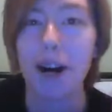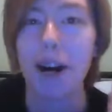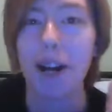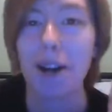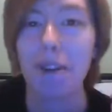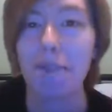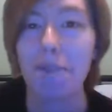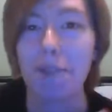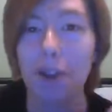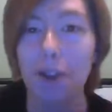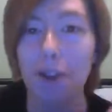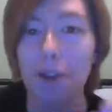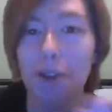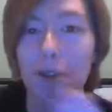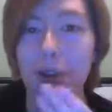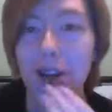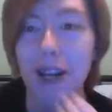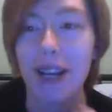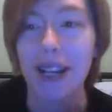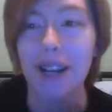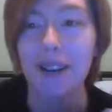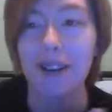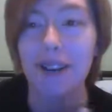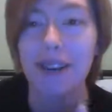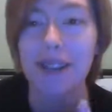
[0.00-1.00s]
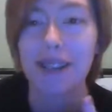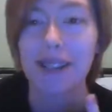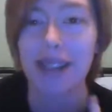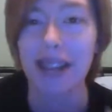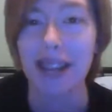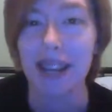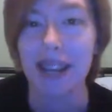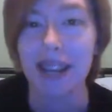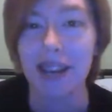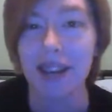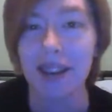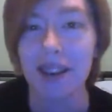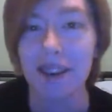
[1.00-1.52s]
out of you and
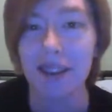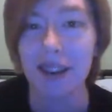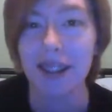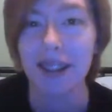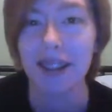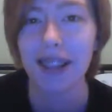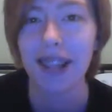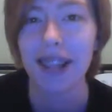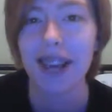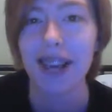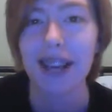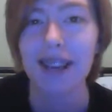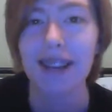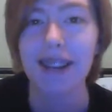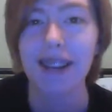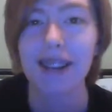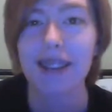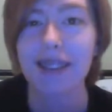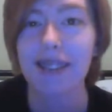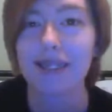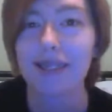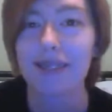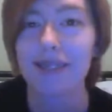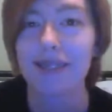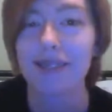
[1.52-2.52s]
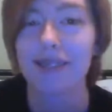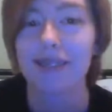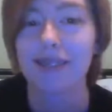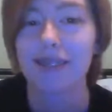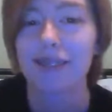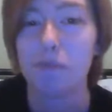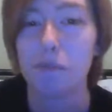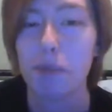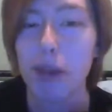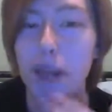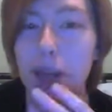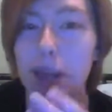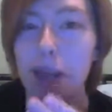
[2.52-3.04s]
irritate you and like
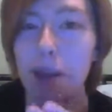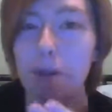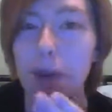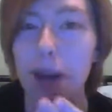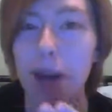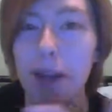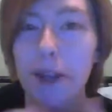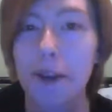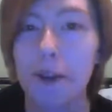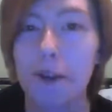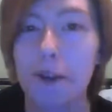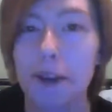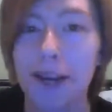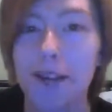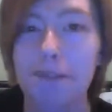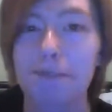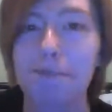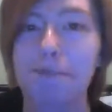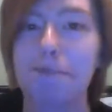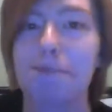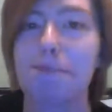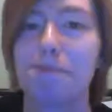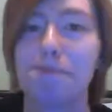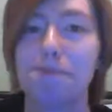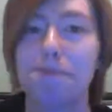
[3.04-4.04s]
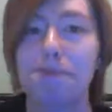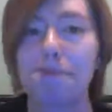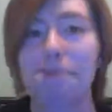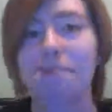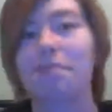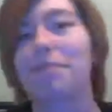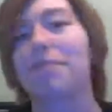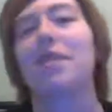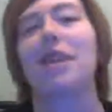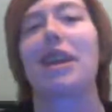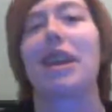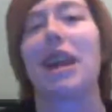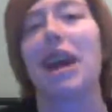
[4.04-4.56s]
make you angry.
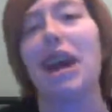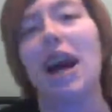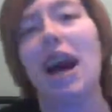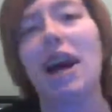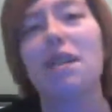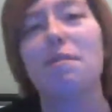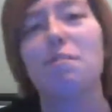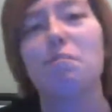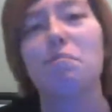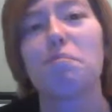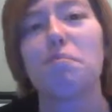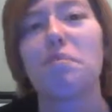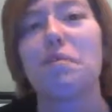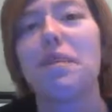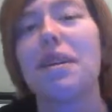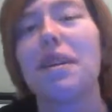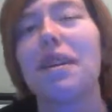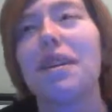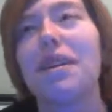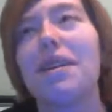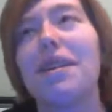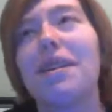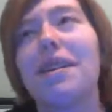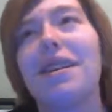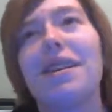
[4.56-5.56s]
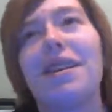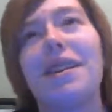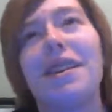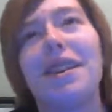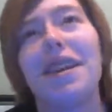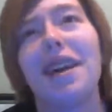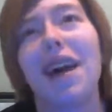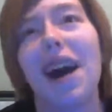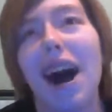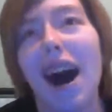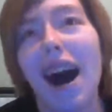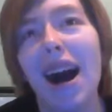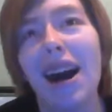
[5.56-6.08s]
It's like
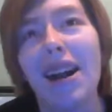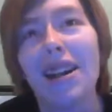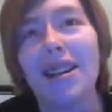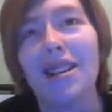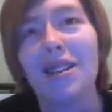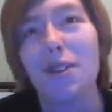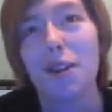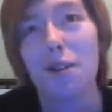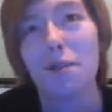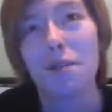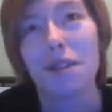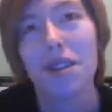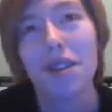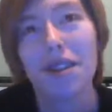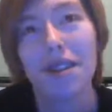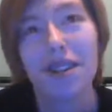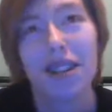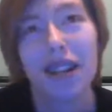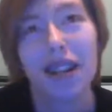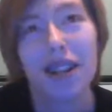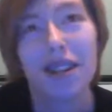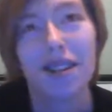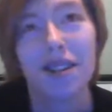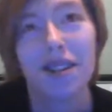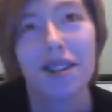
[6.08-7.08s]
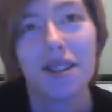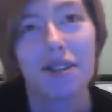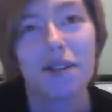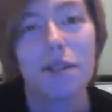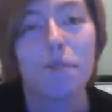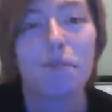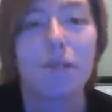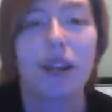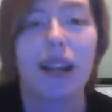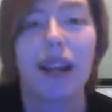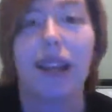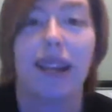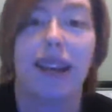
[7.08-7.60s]
I don't intend to. I
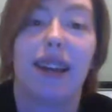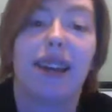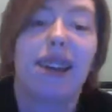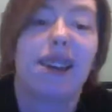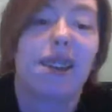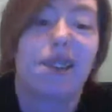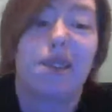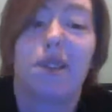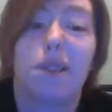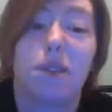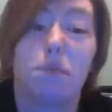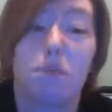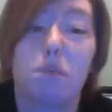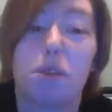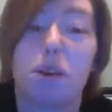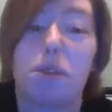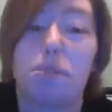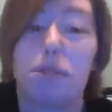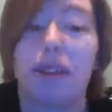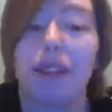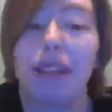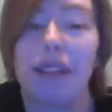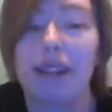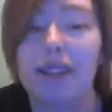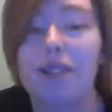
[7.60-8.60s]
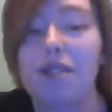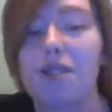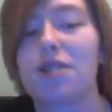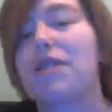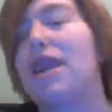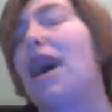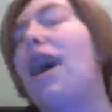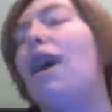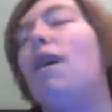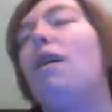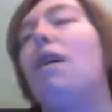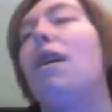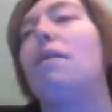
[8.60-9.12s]
mean, I like annoying people. That's just
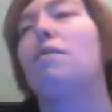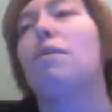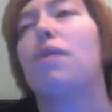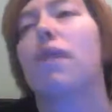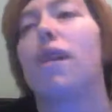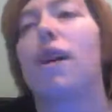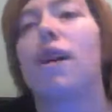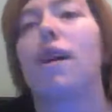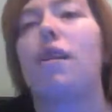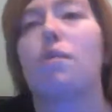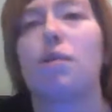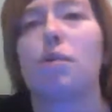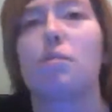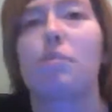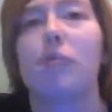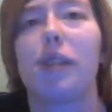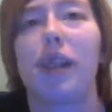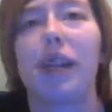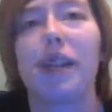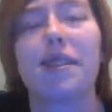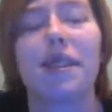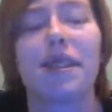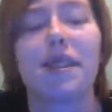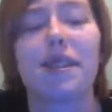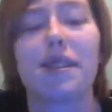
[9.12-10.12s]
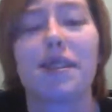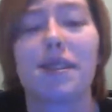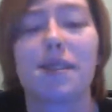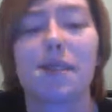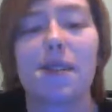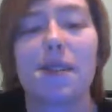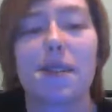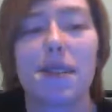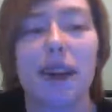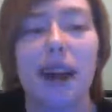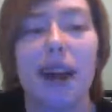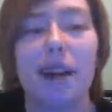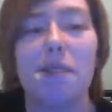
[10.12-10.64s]
where I was placed on this
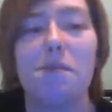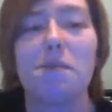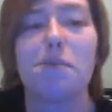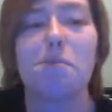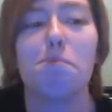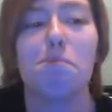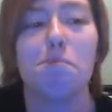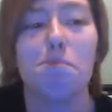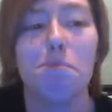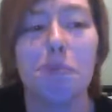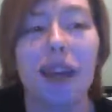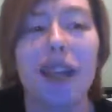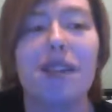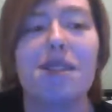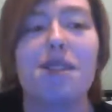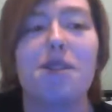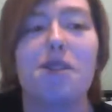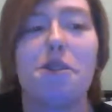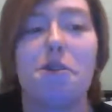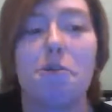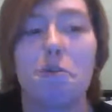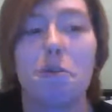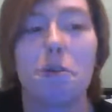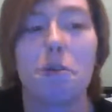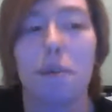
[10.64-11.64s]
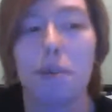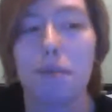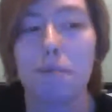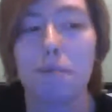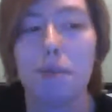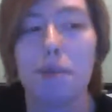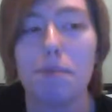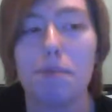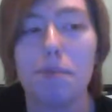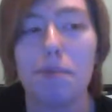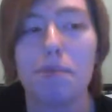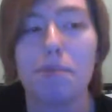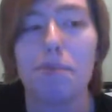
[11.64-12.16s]
earth. I was meant to annoy
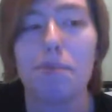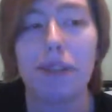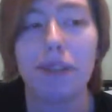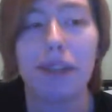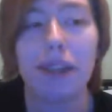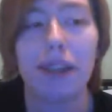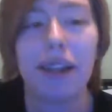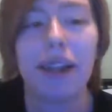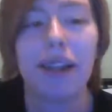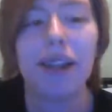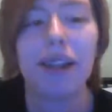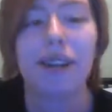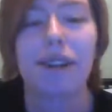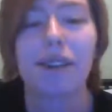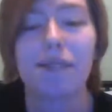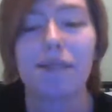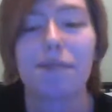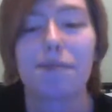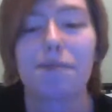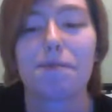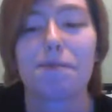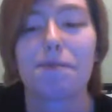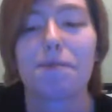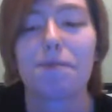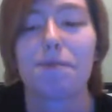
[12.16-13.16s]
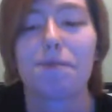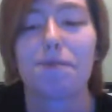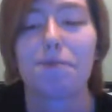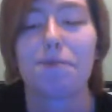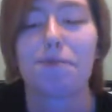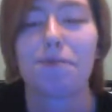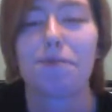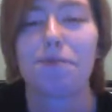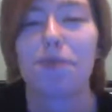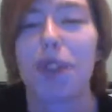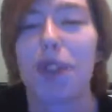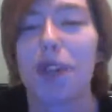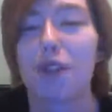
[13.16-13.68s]
people, but like,
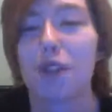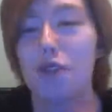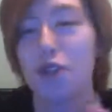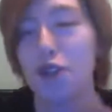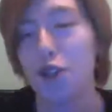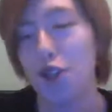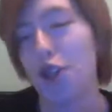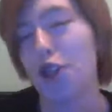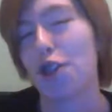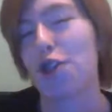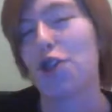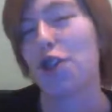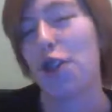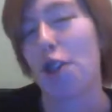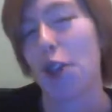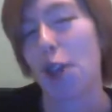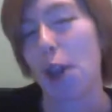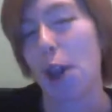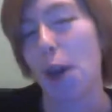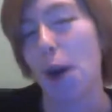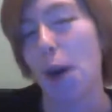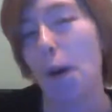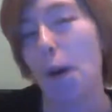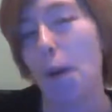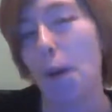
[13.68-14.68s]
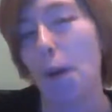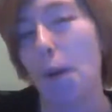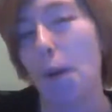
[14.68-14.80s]
just know